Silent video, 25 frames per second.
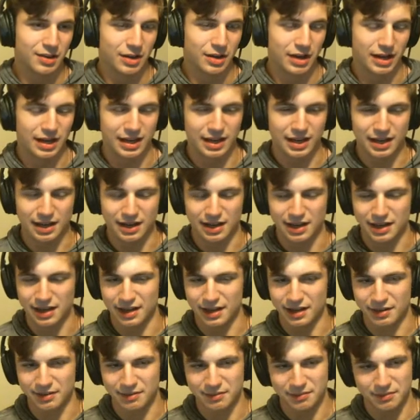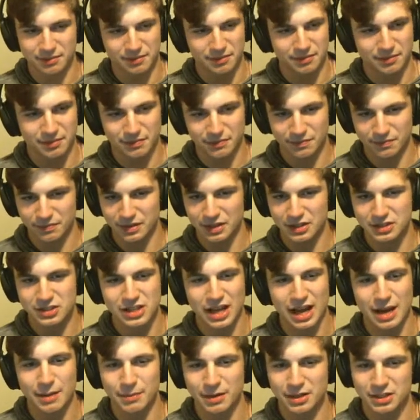There's
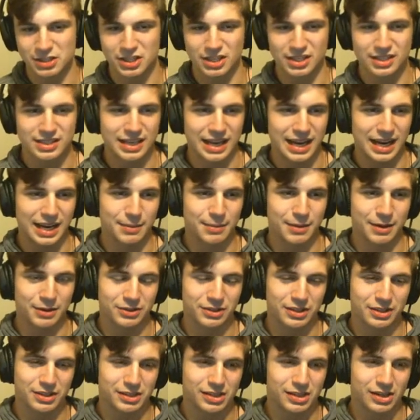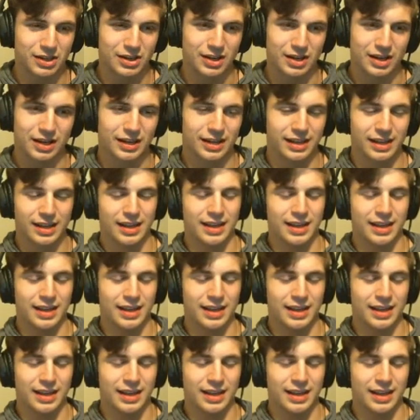not much to say about this card.